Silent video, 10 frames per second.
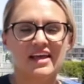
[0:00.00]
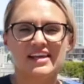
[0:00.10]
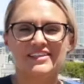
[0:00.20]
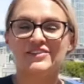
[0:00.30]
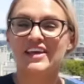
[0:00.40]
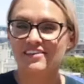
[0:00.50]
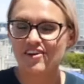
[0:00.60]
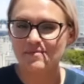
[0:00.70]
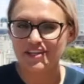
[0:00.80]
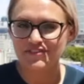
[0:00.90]
So thank you
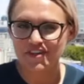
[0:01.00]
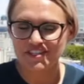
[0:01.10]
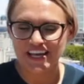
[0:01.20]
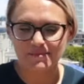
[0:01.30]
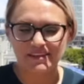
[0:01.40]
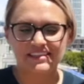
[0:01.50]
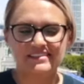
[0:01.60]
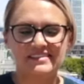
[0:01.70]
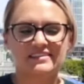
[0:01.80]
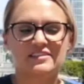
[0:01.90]
very much for your time and
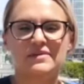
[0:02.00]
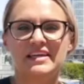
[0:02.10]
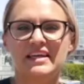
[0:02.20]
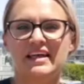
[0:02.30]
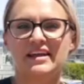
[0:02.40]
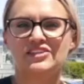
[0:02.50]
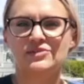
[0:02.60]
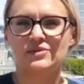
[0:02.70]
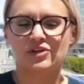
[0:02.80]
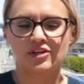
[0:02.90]
listening to me, and I do
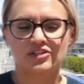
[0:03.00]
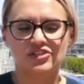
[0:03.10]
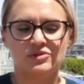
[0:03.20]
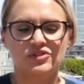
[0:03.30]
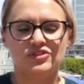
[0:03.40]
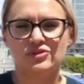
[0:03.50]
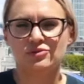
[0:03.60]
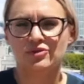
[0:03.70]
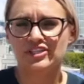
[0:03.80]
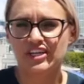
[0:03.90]
encourage you to
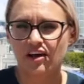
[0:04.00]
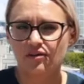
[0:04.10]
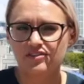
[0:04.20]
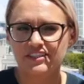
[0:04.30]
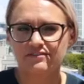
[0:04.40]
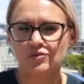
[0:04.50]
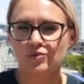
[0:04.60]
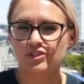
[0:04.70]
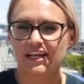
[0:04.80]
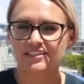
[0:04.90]
reach out if you
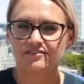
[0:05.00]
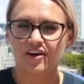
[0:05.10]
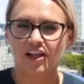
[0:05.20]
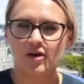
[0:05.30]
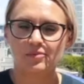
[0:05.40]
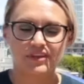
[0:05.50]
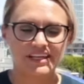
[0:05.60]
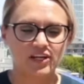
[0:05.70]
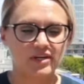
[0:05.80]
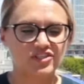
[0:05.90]
would like to follow up with any
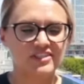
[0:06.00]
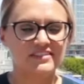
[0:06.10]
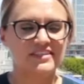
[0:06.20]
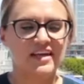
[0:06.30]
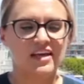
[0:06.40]
questions.